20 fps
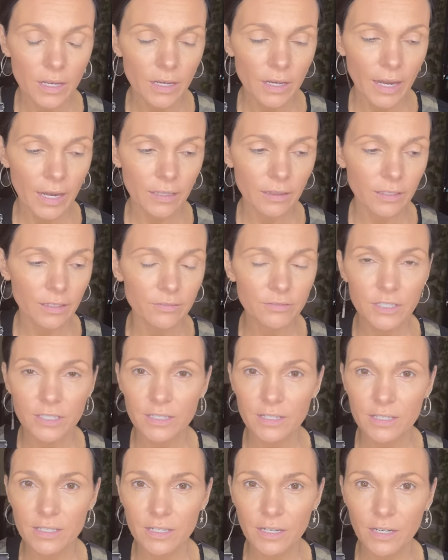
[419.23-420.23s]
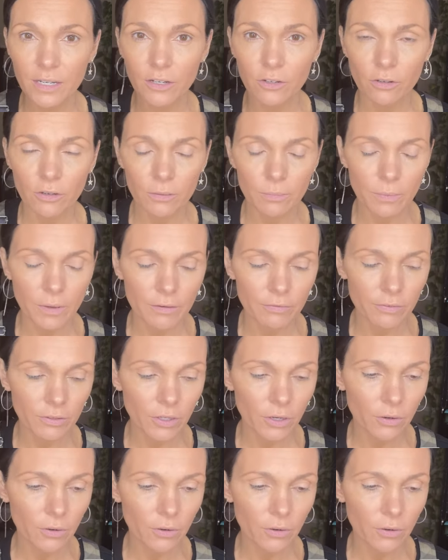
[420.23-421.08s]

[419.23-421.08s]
I lived in the city in North Buffalo,